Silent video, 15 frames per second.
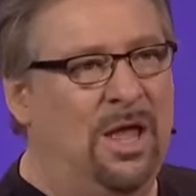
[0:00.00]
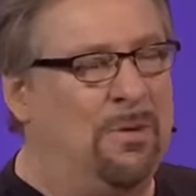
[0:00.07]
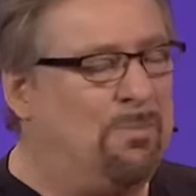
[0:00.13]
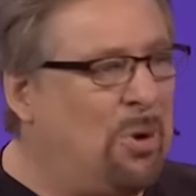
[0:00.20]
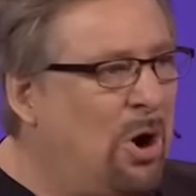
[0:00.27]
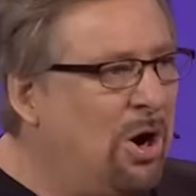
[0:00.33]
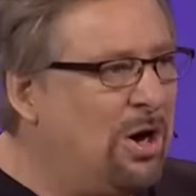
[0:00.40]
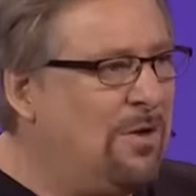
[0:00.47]
And
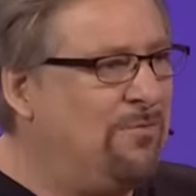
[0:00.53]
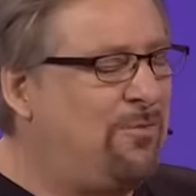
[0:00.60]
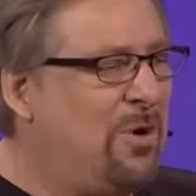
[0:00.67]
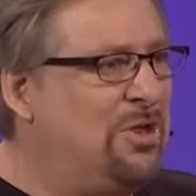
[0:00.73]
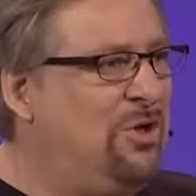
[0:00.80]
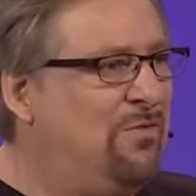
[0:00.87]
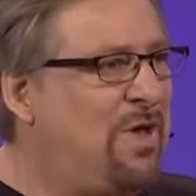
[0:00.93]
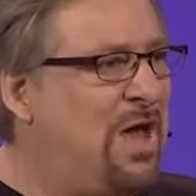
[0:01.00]
part of
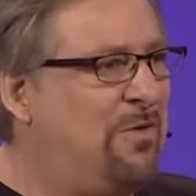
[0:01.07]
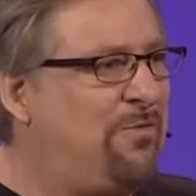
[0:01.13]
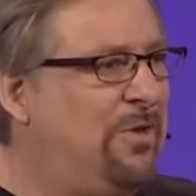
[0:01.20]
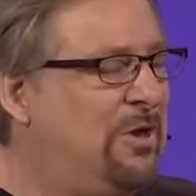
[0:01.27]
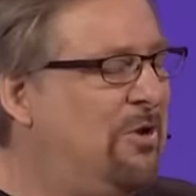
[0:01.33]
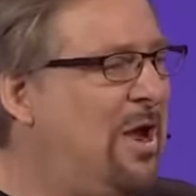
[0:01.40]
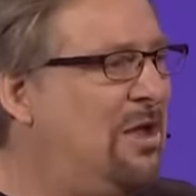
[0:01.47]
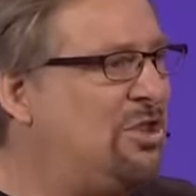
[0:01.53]
what you've got to
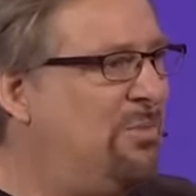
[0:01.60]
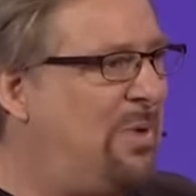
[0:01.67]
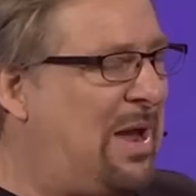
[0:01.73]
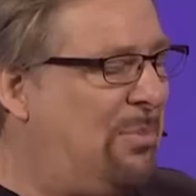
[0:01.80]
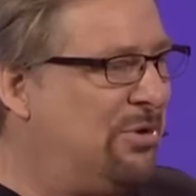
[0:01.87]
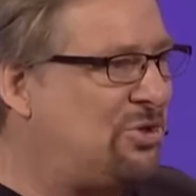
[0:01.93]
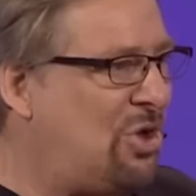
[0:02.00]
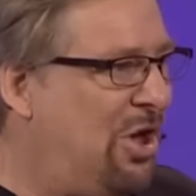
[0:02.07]
figure out, the
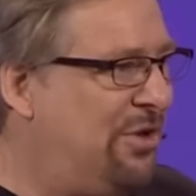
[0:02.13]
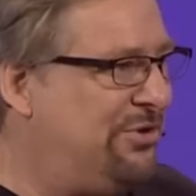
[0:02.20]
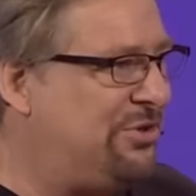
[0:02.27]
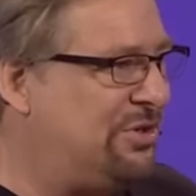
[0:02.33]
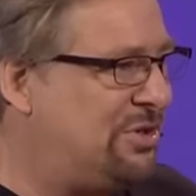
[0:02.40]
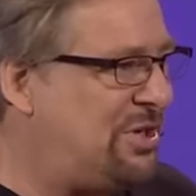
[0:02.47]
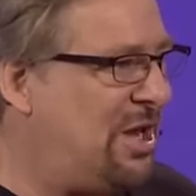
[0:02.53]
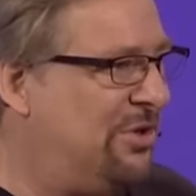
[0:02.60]
Bible
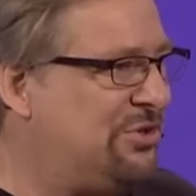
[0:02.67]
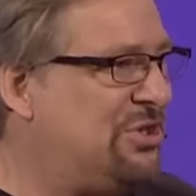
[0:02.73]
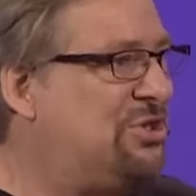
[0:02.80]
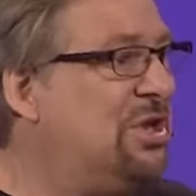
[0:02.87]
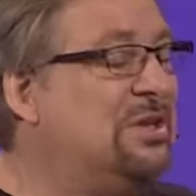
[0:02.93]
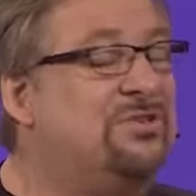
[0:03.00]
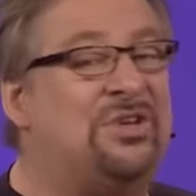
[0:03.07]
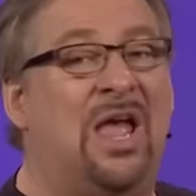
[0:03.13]
tells us
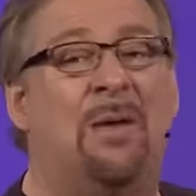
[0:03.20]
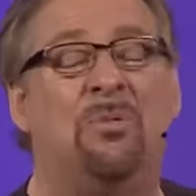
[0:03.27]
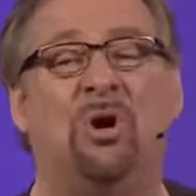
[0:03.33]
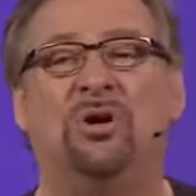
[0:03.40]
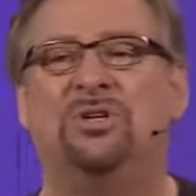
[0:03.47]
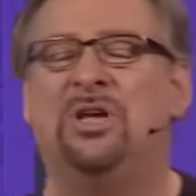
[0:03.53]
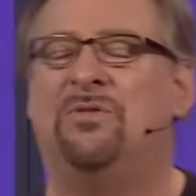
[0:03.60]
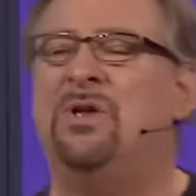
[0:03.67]
to examine
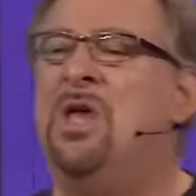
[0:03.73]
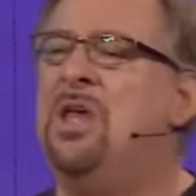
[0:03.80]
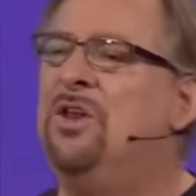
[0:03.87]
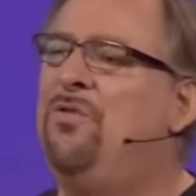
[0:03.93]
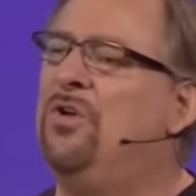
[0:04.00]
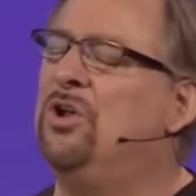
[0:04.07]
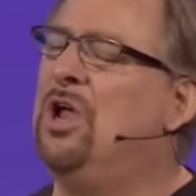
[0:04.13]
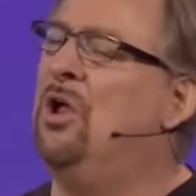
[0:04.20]
ourselves,
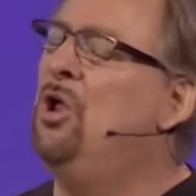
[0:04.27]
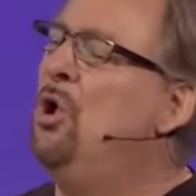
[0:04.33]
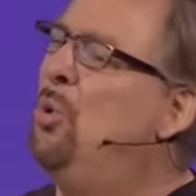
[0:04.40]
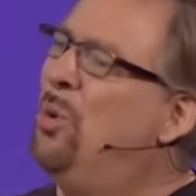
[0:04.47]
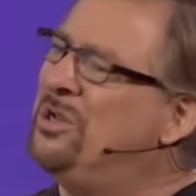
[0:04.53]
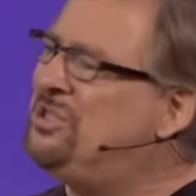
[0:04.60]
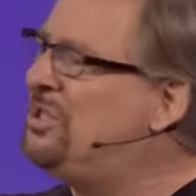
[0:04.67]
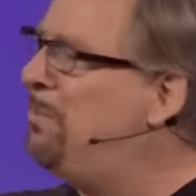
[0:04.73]
figure out,
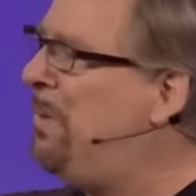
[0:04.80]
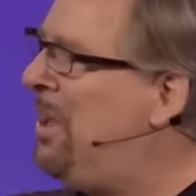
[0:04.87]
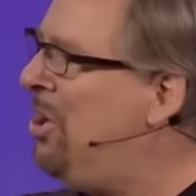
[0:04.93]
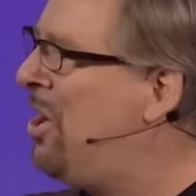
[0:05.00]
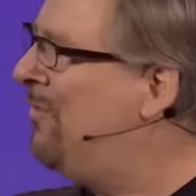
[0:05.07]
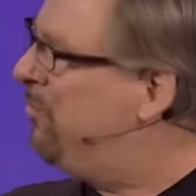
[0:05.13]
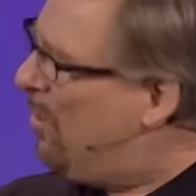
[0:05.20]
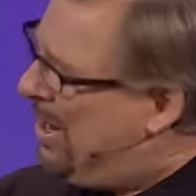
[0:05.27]
what's the
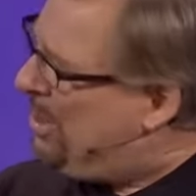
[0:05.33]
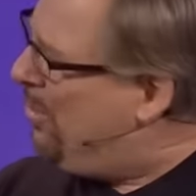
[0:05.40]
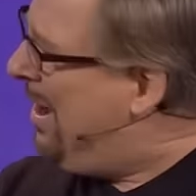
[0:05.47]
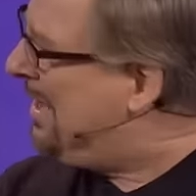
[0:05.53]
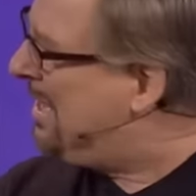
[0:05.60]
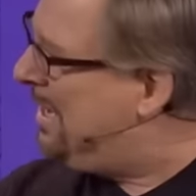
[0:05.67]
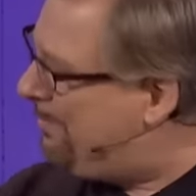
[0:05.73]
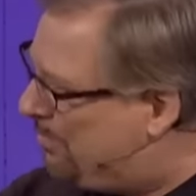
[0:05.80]
payoff? Why do
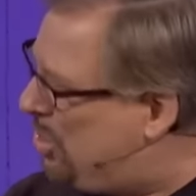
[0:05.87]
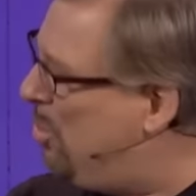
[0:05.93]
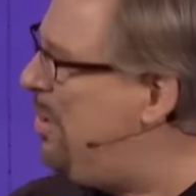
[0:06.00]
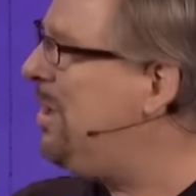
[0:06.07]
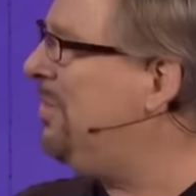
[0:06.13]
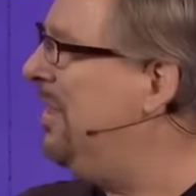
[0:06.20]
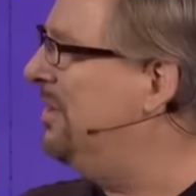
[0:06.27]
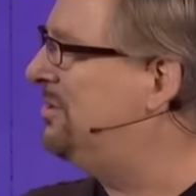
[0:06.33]
I keep
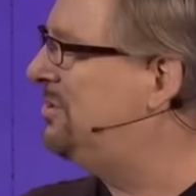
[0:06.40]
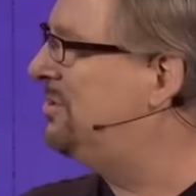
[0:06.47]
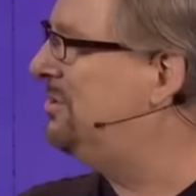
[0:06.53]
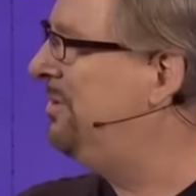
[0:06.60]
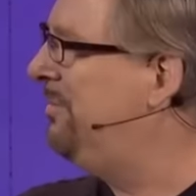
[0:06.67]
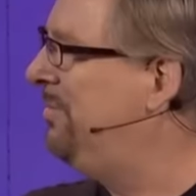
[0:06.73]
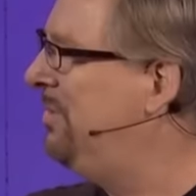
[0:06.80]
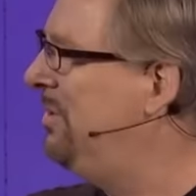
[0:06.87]
doing
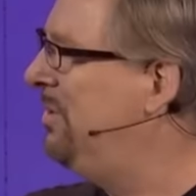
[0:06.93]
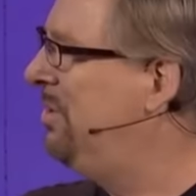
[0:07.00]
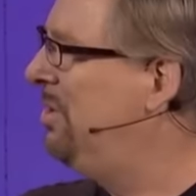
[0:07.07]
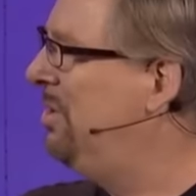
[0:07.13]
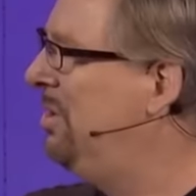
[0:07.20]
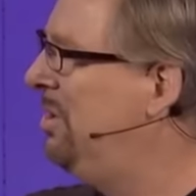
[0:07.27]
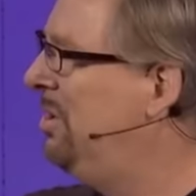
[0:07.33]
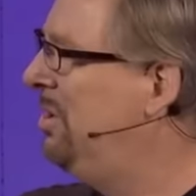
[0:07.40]
this?
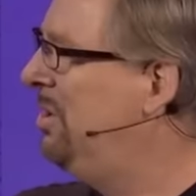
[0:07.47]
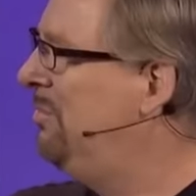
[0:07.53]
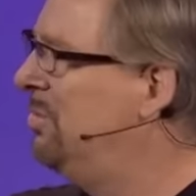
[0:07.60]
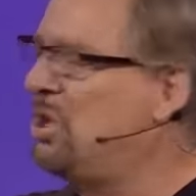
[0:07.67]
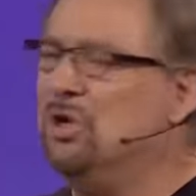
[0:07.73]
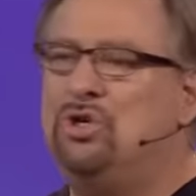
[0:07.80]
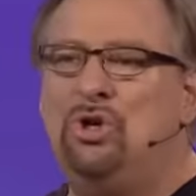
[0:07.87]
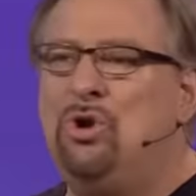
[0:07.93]

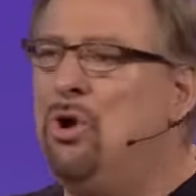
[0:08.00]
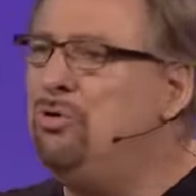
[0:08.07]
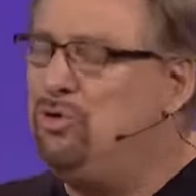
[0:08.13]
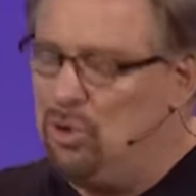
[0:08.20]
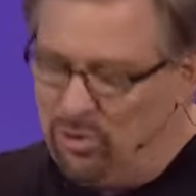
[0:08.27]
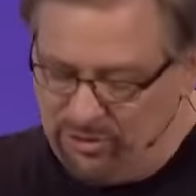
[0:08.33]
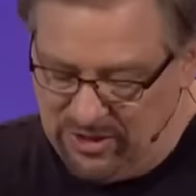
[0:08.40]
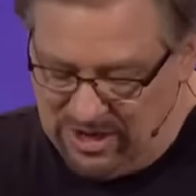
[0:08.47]
Because you don't
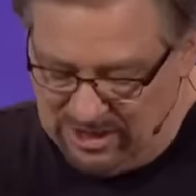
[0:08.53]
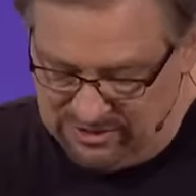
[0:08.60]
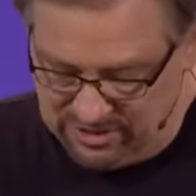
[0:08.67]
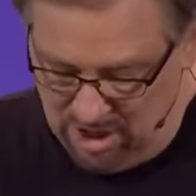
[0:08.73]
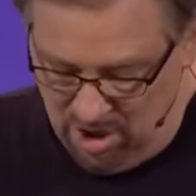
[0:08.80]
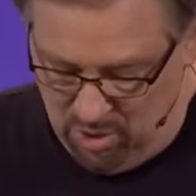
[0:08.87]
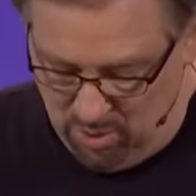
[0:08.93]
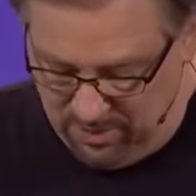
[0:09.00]
do
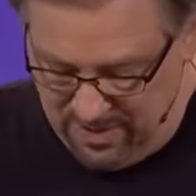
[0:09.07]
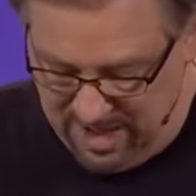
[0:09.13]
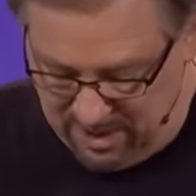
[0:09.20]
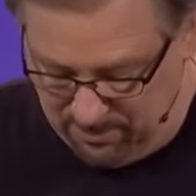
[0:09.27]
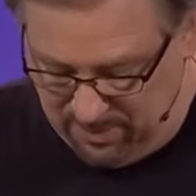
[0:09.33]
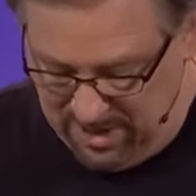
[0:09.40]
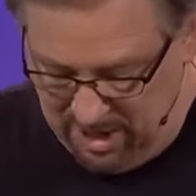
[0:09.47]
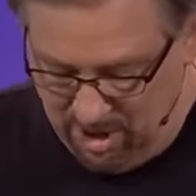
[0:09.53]
things
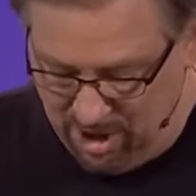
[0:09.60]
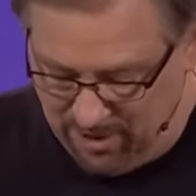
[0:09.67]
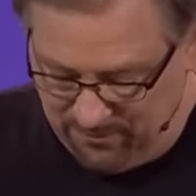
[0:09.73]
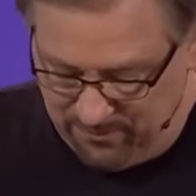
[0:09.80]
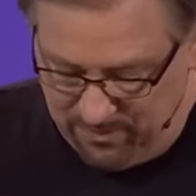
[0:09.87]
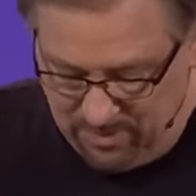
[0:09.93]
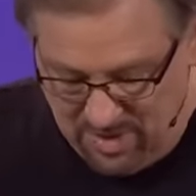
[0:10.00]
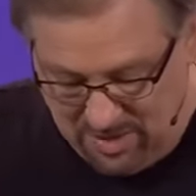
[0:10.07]
without a payoff.
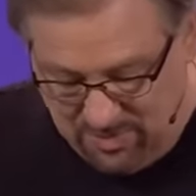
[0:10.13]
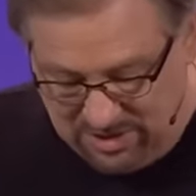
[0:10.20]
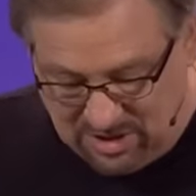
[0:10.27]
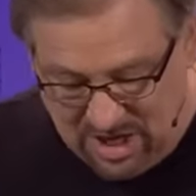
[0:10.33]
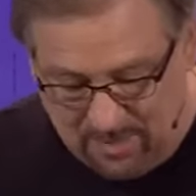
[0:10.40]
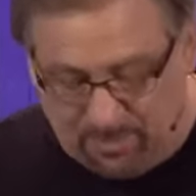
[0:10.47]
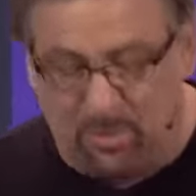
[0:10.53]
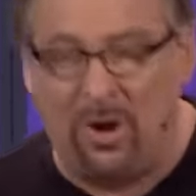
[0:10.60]
It may be
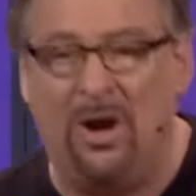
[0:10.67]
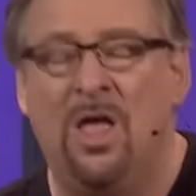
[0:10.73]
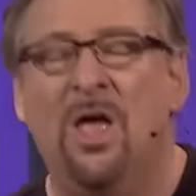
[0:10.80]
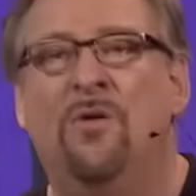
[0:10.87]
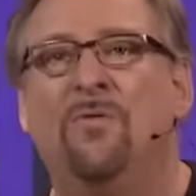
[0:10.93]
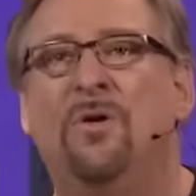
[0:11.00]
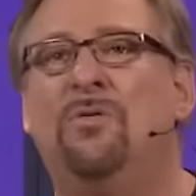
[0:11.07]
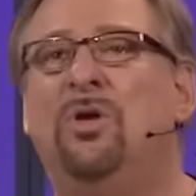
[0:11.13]
temporary.
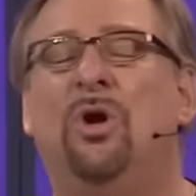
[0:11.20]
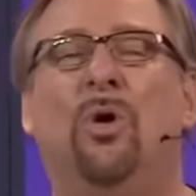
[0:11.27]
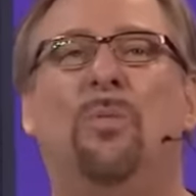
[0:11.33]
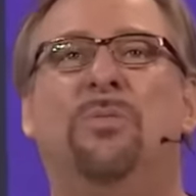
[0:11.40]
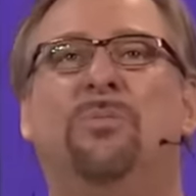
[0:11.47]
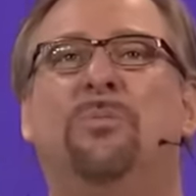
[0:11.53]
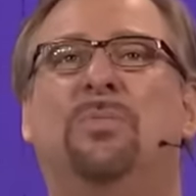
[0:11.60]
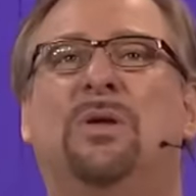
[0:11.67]
You know,
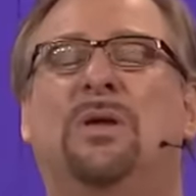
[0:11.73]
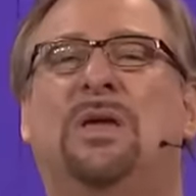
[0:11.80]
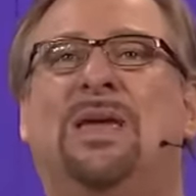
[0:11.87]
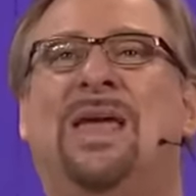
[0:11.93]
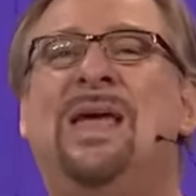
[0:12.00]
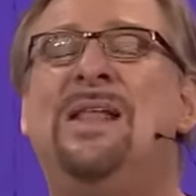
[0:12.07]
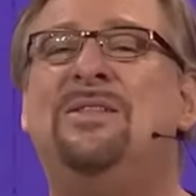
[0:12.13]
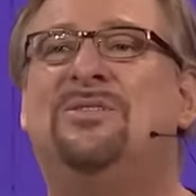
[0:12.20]

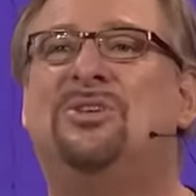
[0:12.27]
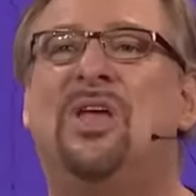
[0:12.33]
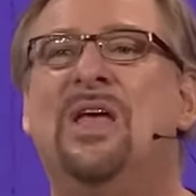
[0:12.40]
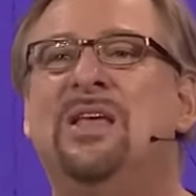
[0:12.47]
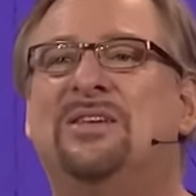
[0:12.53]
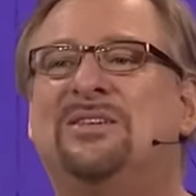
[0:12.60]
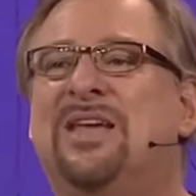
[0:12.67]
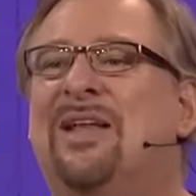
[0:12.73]
kids
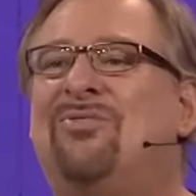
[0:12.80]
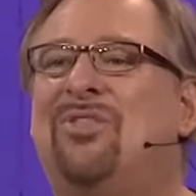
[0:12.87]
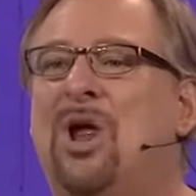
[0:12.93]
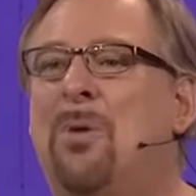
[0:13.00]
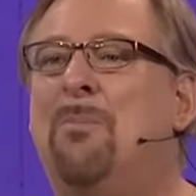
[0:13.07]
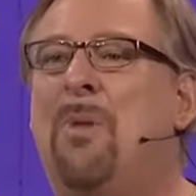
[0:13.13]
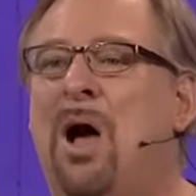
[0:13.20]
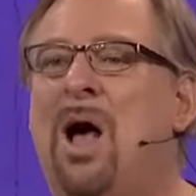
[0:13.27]
set
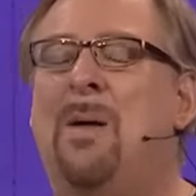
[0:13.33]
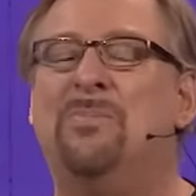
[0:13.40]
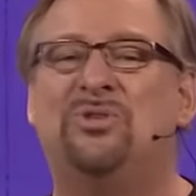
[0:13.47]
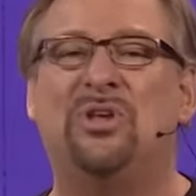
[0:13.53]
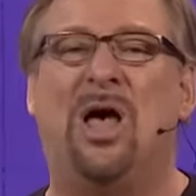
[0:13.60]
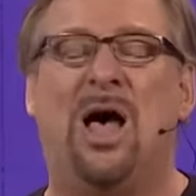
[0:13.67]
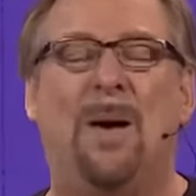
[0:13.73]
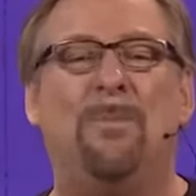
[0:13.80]
their
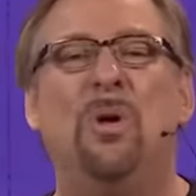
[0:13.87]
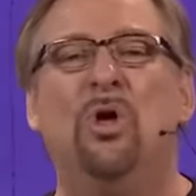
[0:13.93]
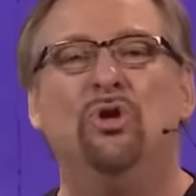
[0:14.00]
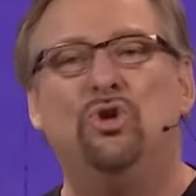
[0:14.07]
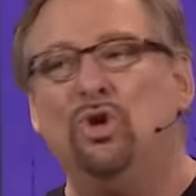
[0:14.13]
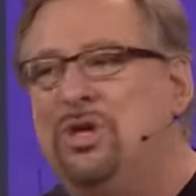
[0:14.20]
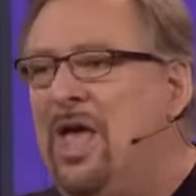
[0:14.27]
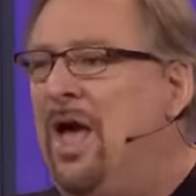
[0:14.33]
moms up
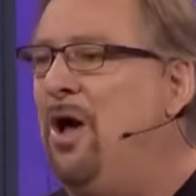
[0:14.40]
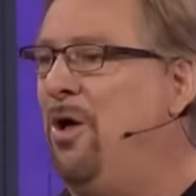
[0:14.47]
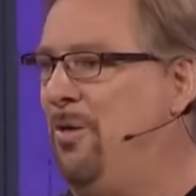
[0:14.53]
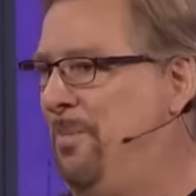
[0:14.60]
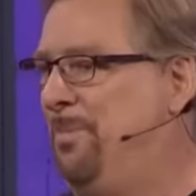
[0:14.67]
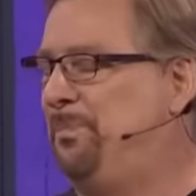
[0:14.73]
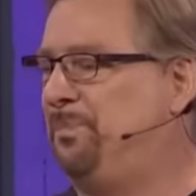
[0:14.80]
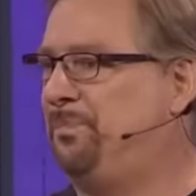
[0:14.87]
to yell.